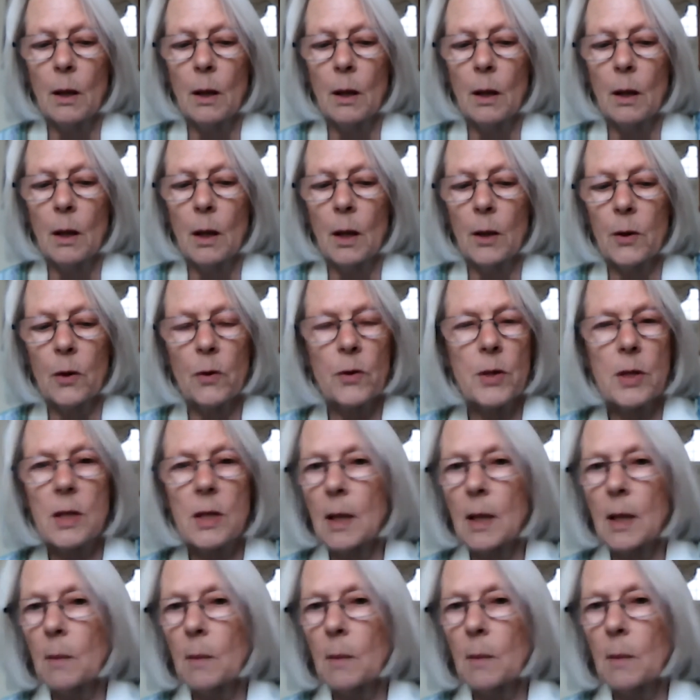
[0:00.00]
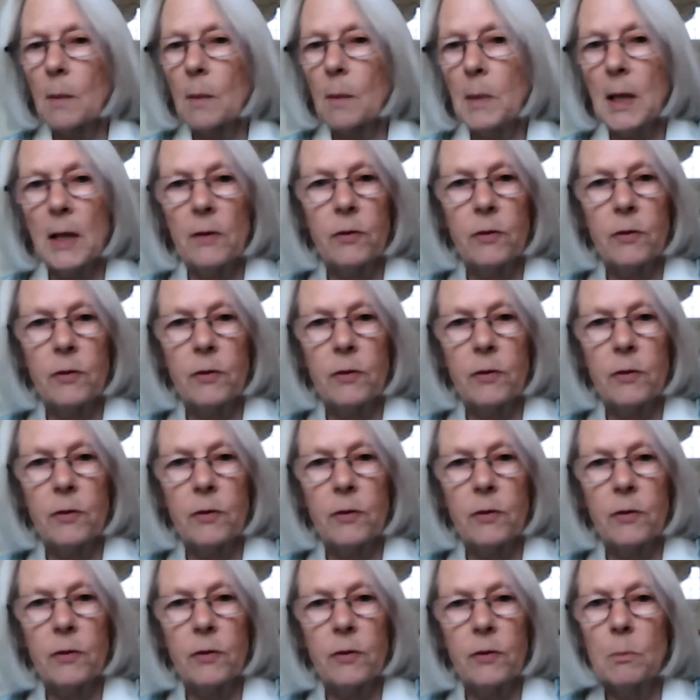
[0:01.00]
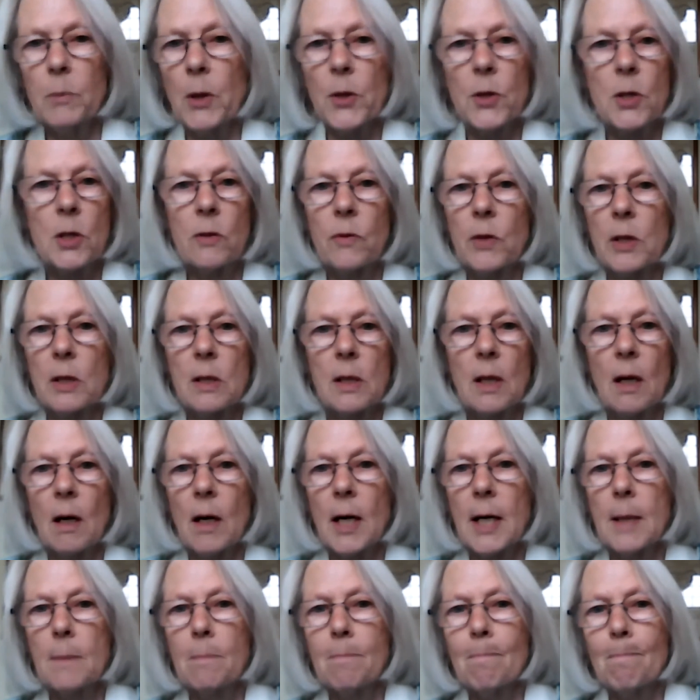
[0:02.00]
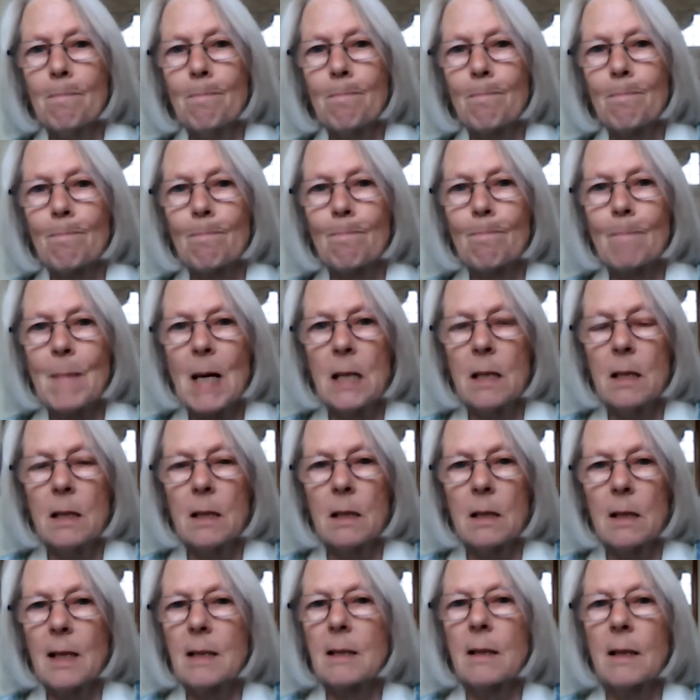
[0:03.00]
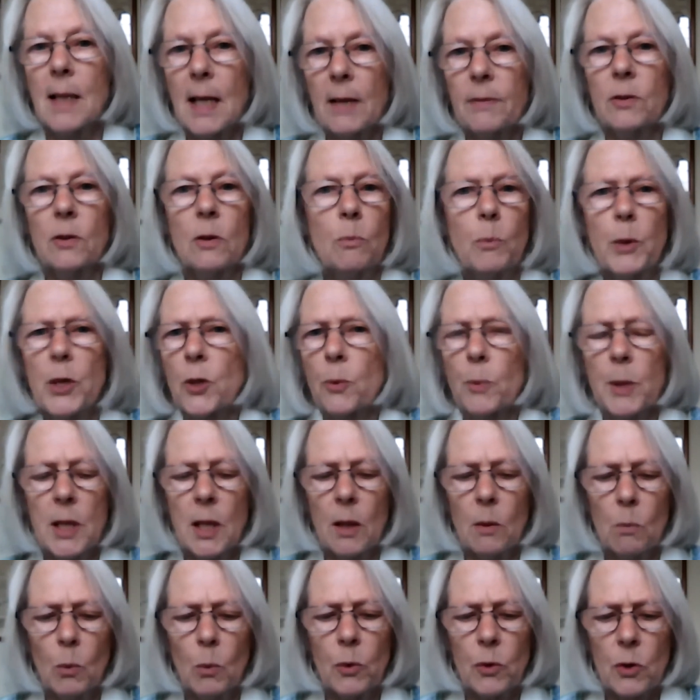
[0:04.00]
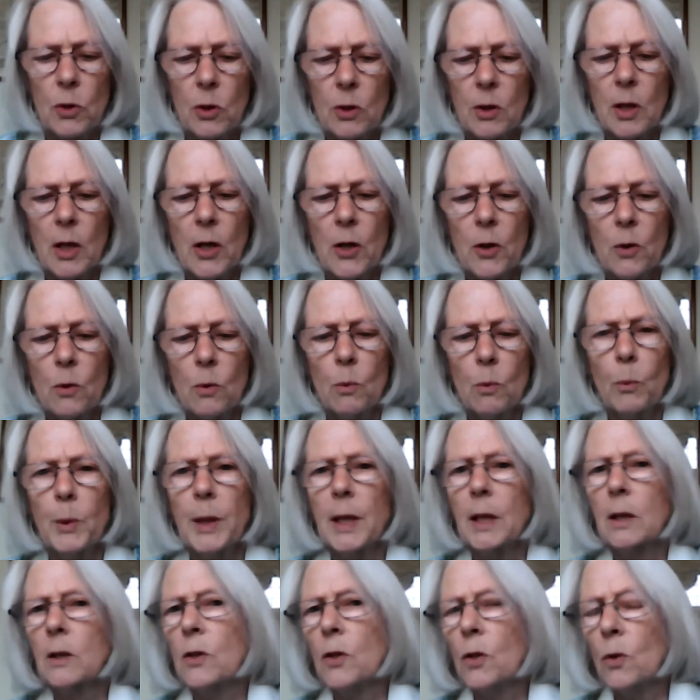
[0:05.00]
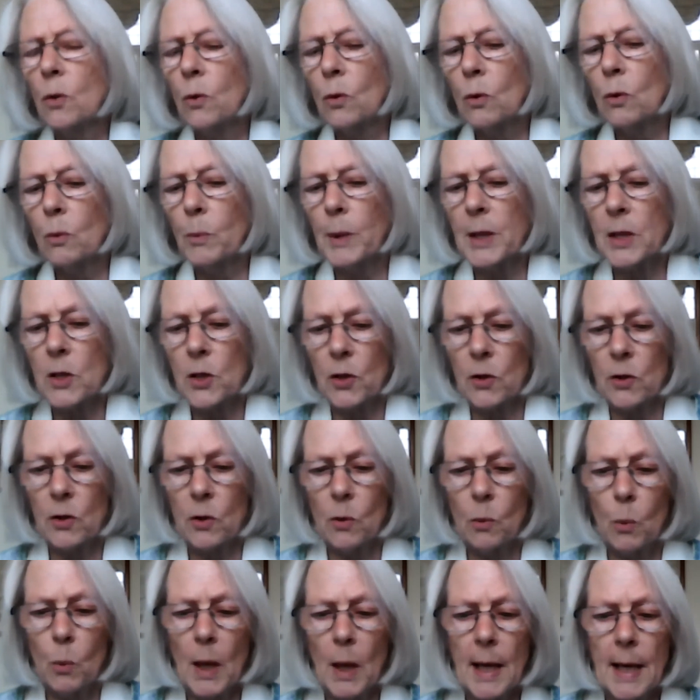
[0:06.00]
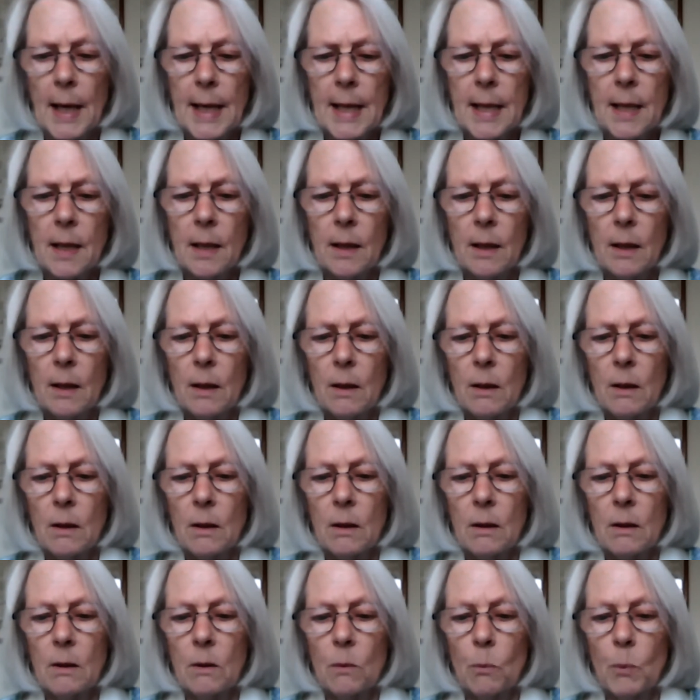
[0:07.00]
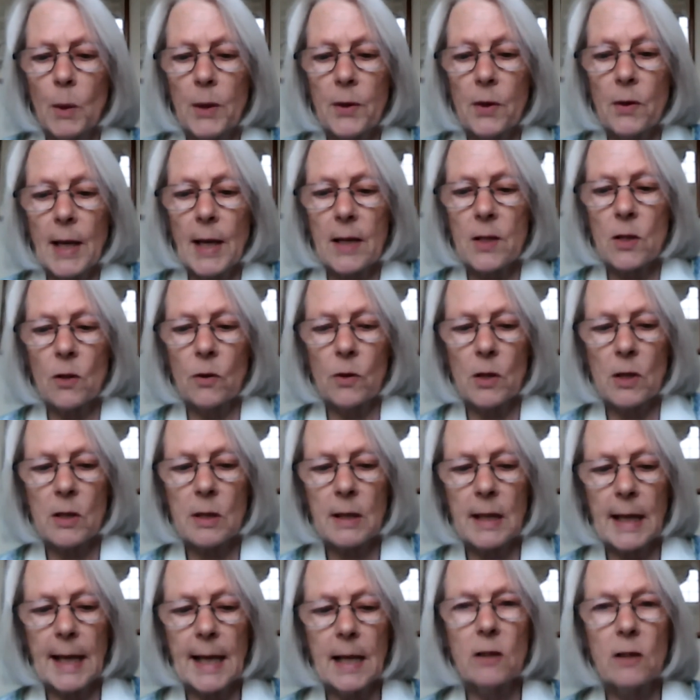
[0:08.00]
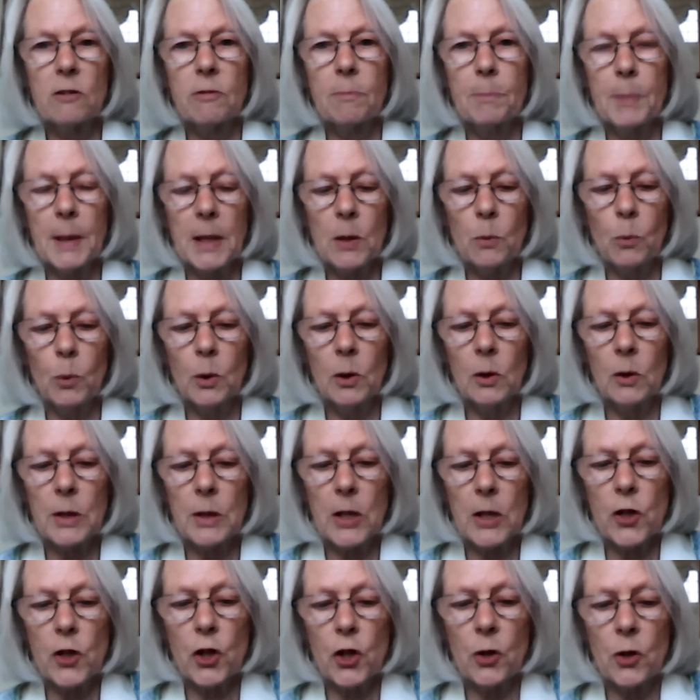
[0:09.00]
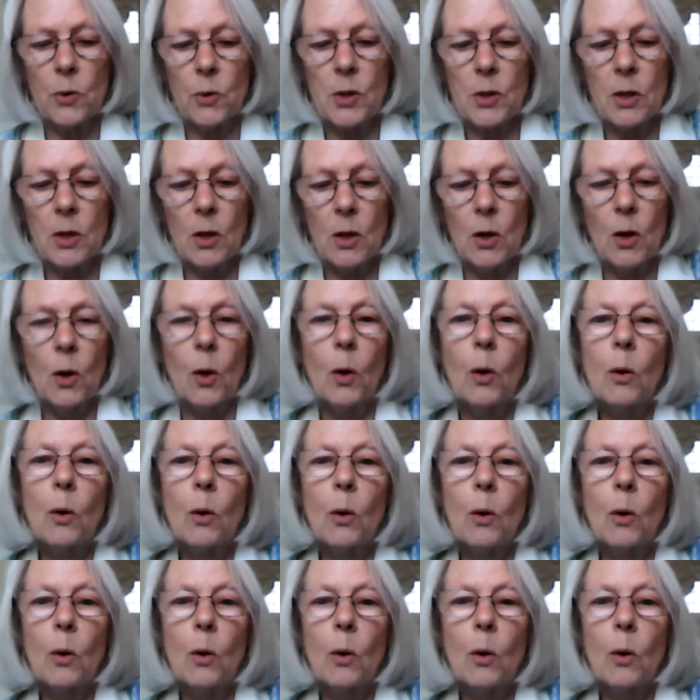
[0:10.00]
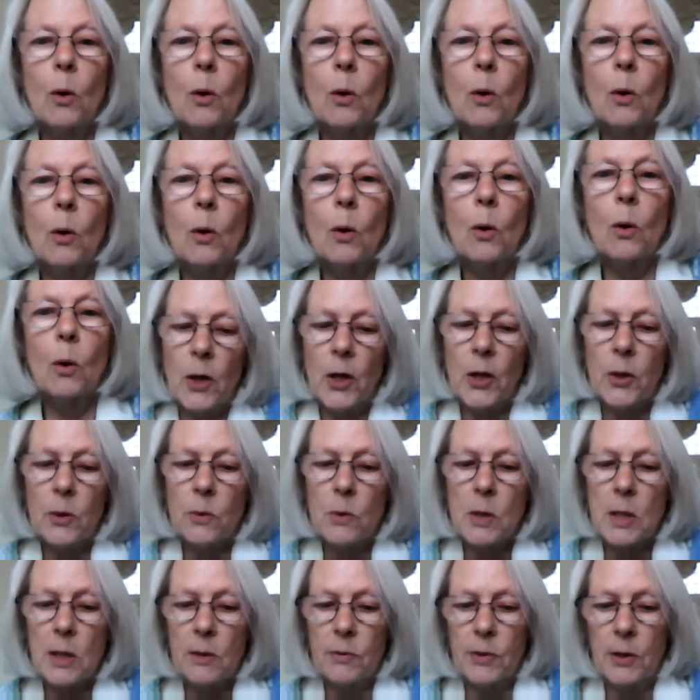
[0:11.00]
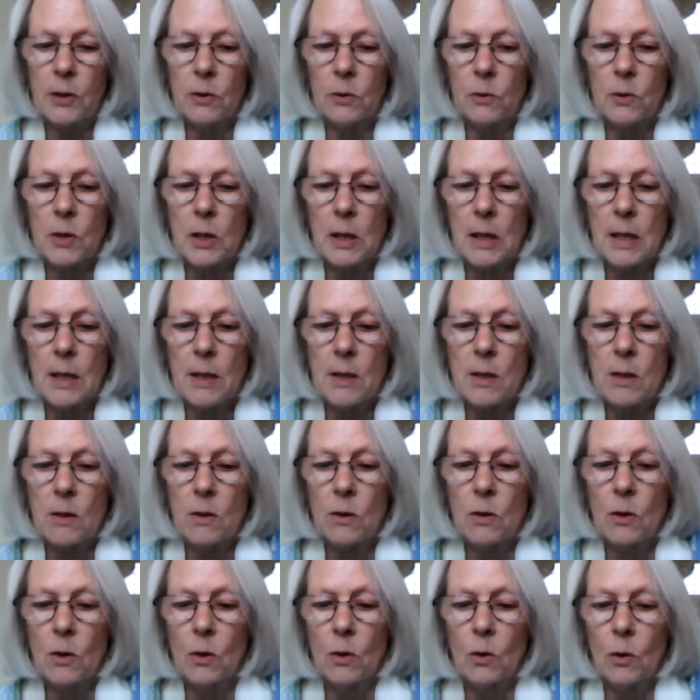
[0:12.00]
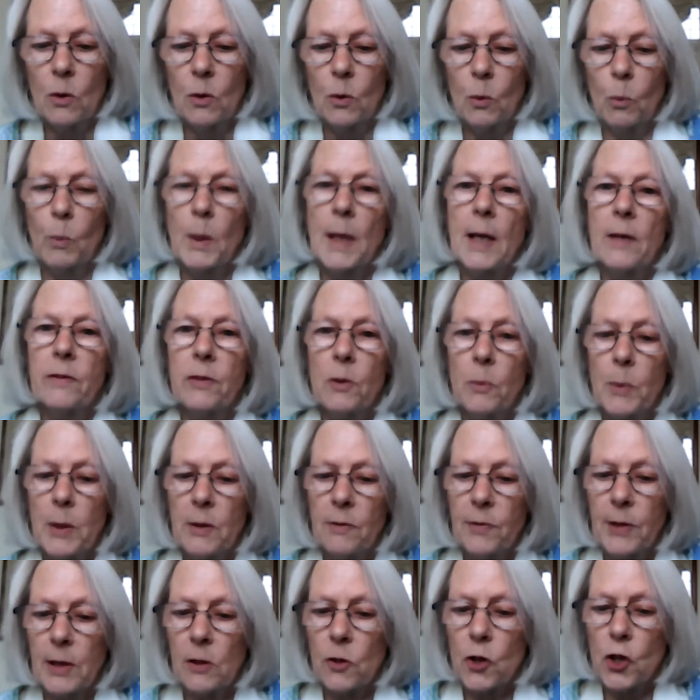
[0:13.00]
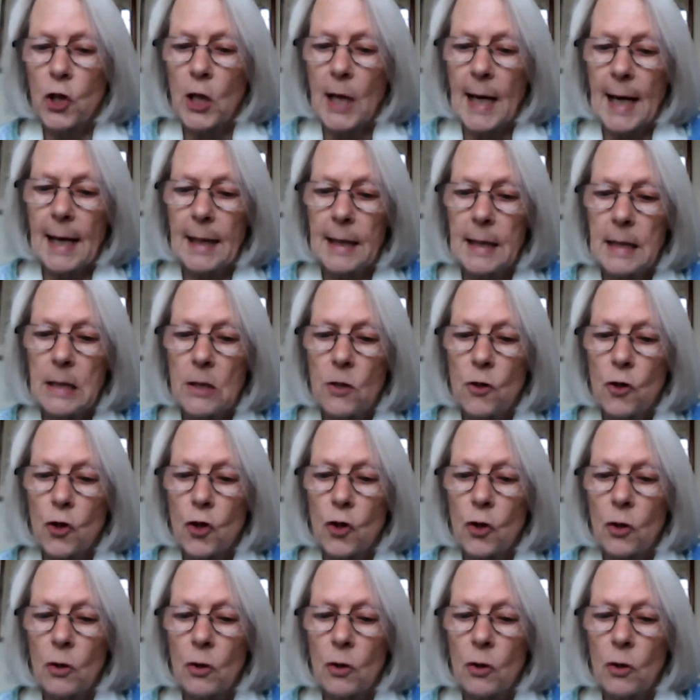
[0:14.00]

And on some level, most of the time, there's a level on which we don't want to know. We ignore, we turn away, whether that's on the scale of big world issues or on the scale of our own difficulties, wherever we feel challenged